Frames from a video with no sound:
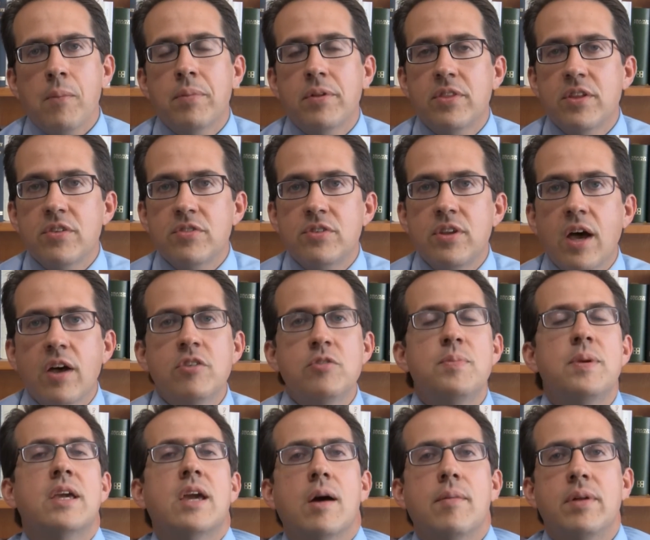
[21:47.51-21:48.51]
But this does
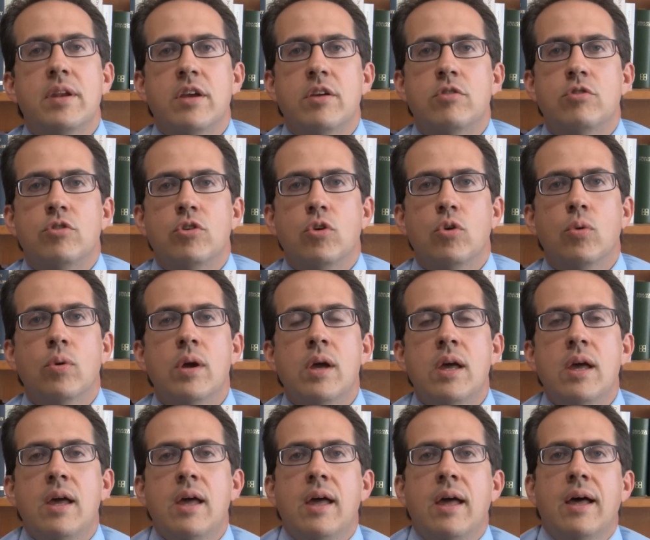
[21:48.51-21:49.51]
become an issue
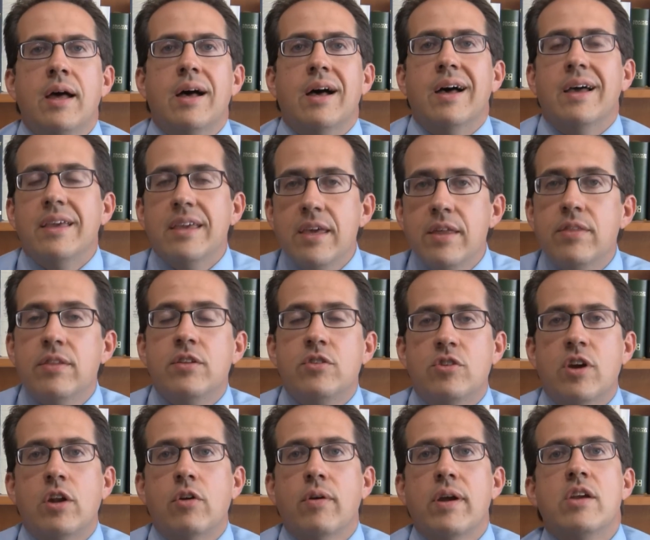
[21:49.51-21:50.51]
in the
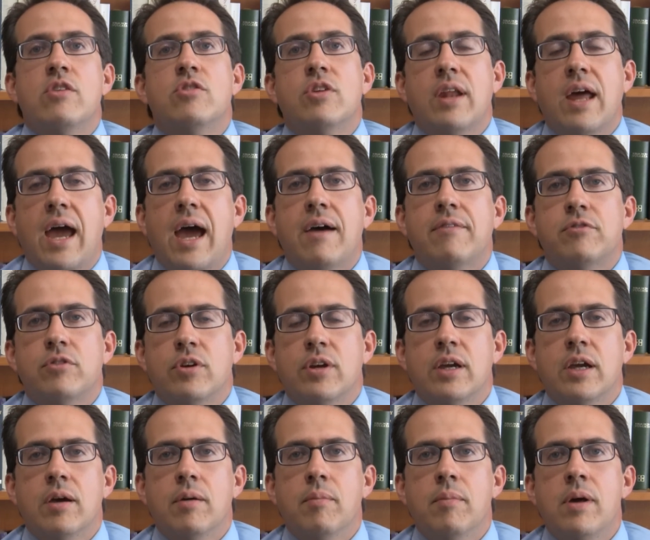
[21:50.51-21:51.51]
generation after
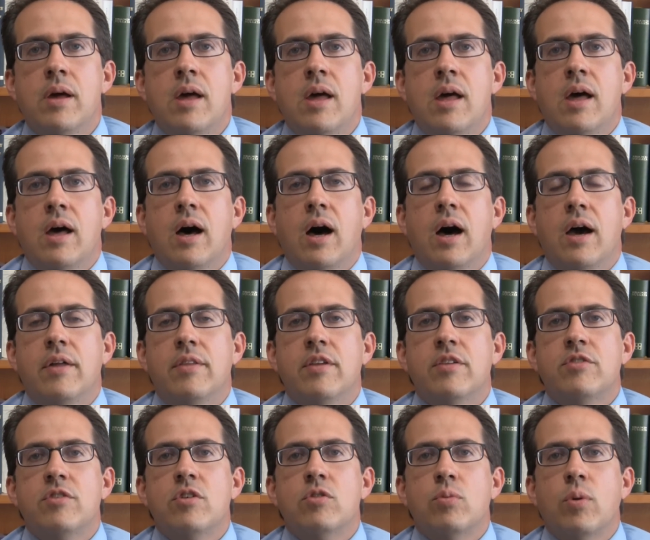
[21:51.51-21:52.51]
him. Uh, and
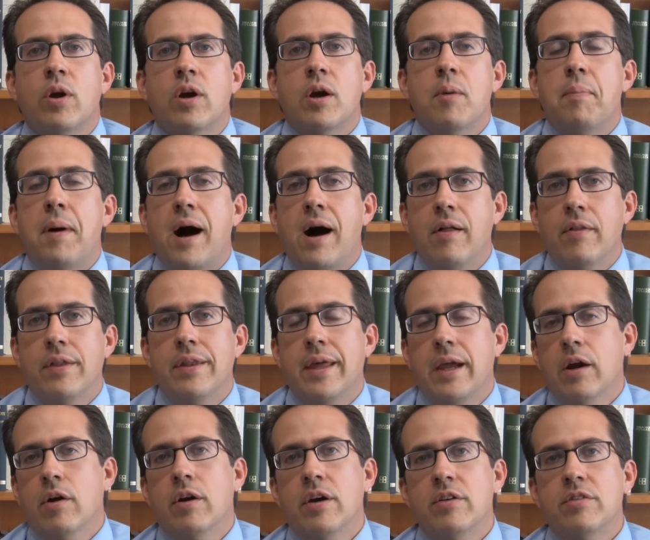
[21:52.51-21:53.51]
this is where
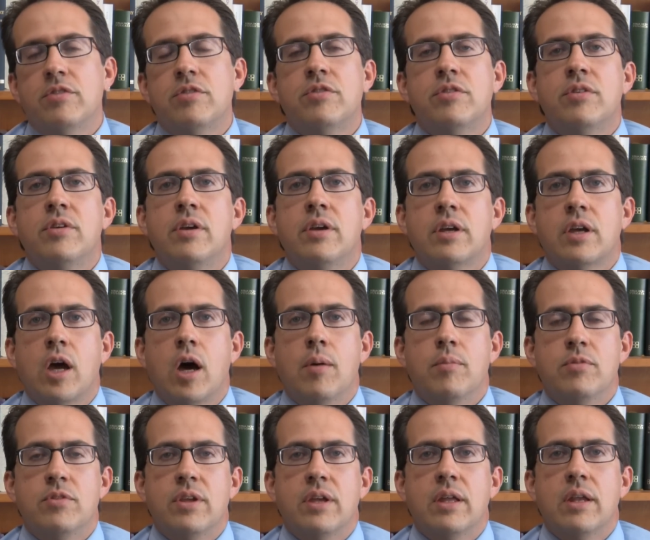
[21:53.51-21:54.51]
Apollinaris
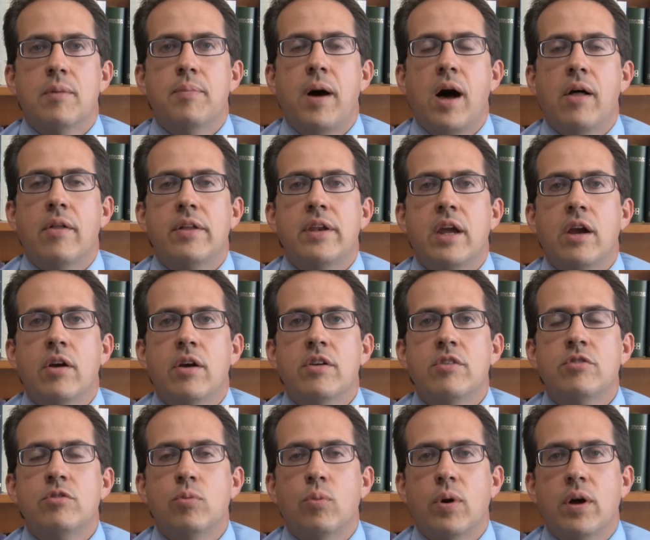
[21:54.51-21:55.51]
comes in.
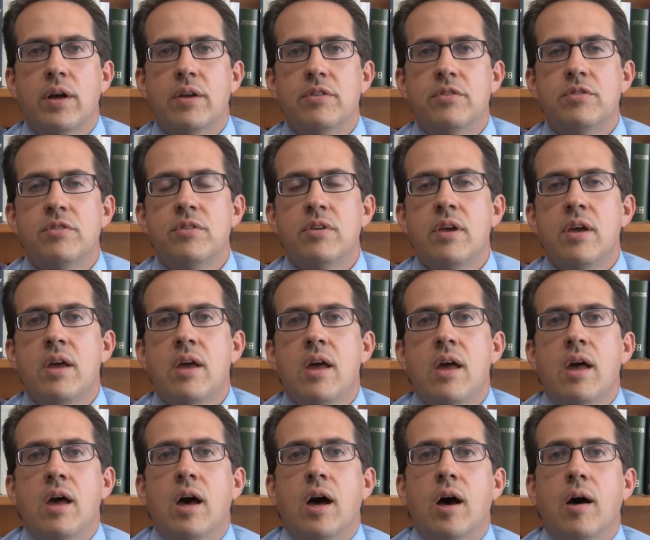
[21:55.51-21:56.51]
Apollinaris was
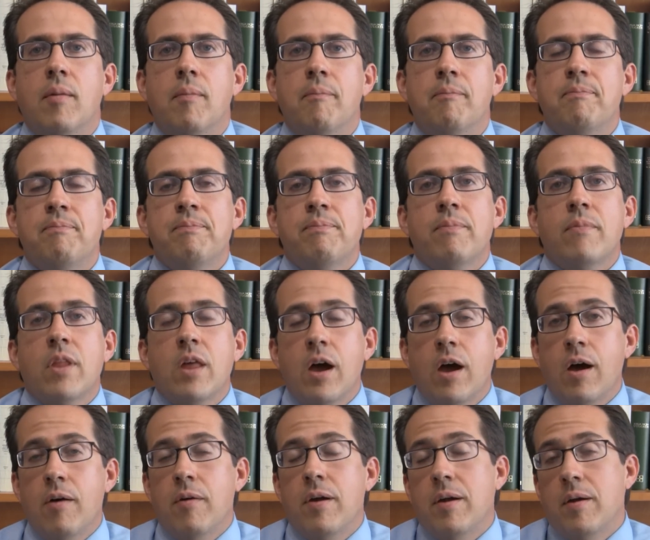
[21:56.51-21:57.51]
um,
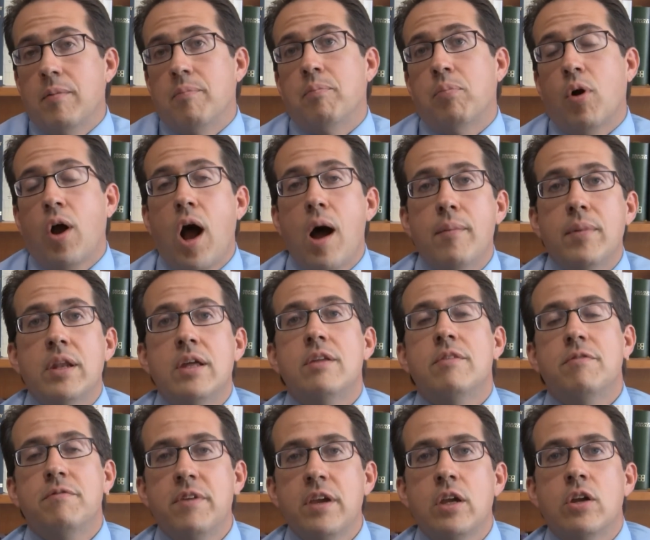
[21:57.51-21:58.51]
a, a
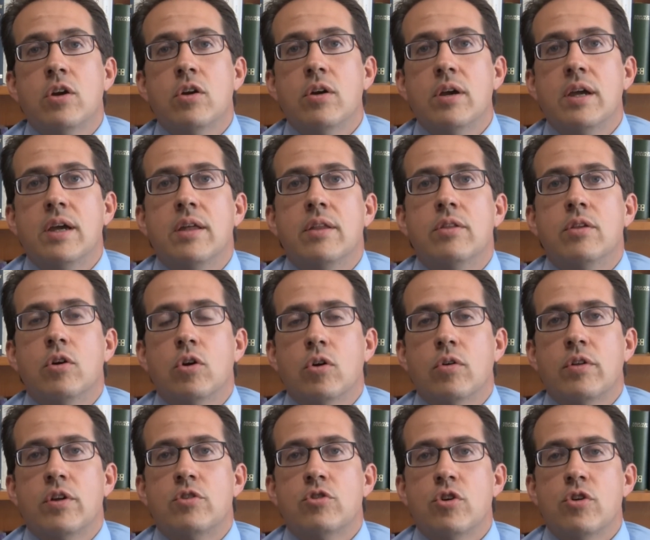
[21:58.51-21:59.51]
prominent figure in the
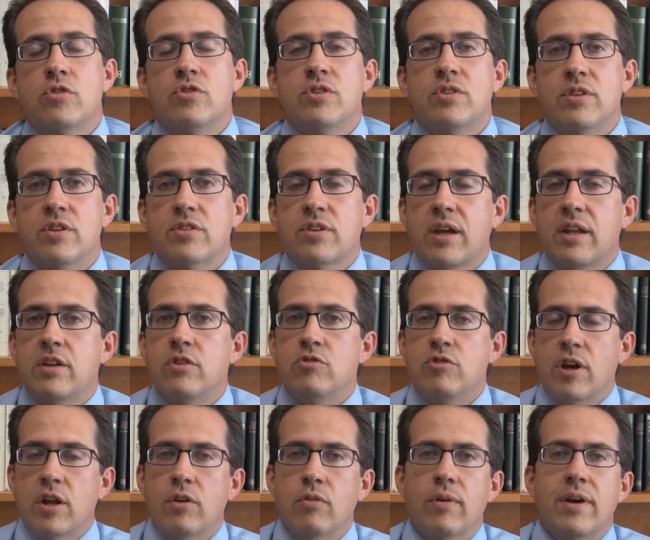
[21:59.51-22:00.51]
early church in this kind of
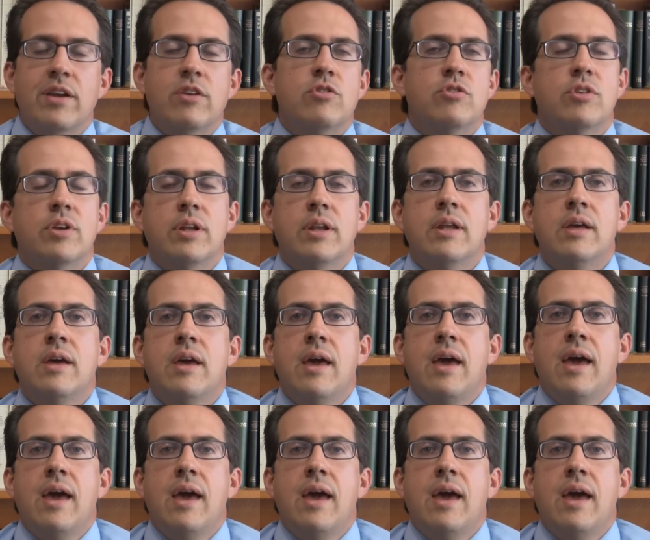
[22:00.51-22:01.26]
generation